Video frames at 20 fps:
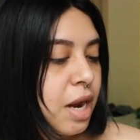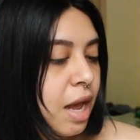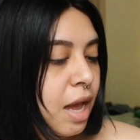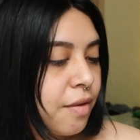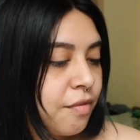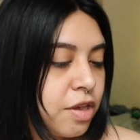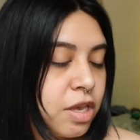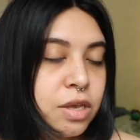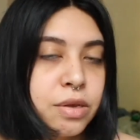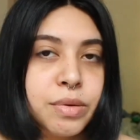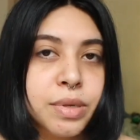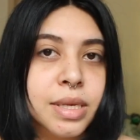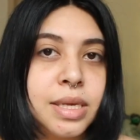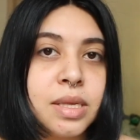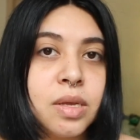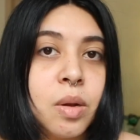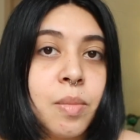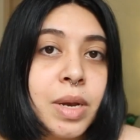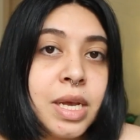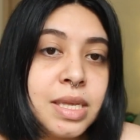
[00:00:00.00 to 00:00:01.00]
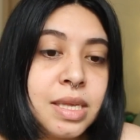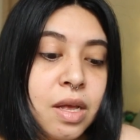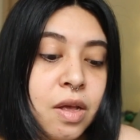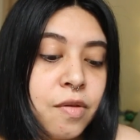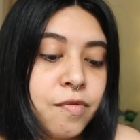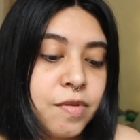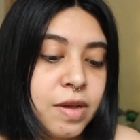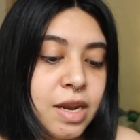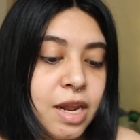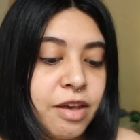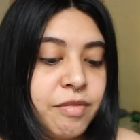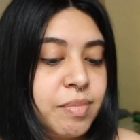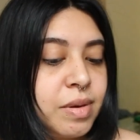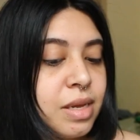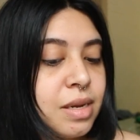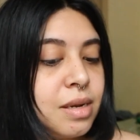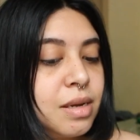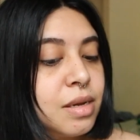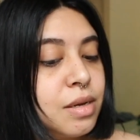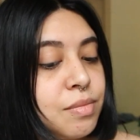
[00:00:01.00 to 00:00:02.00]
I haven't used this on myself, and
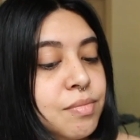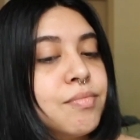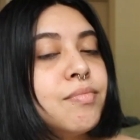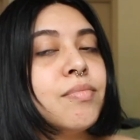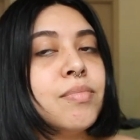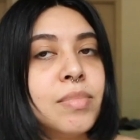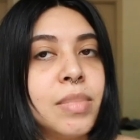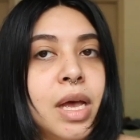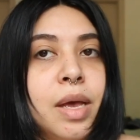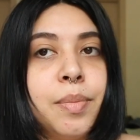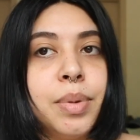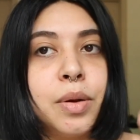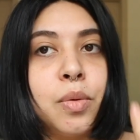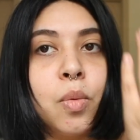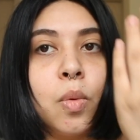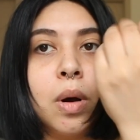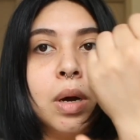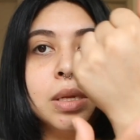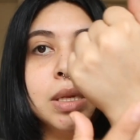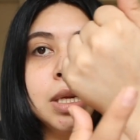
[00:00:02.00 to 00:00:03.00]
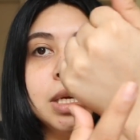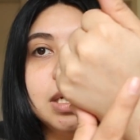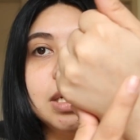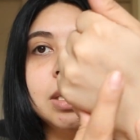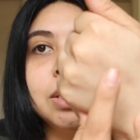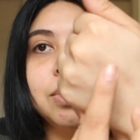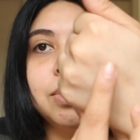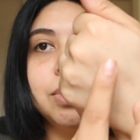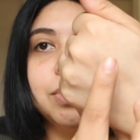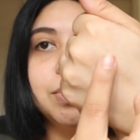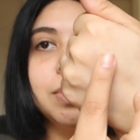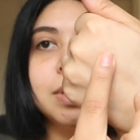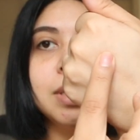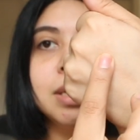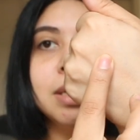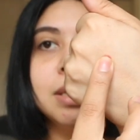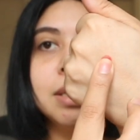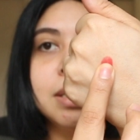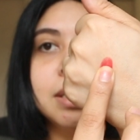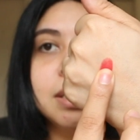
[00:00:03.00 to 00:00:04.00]
I've been wanting to use it.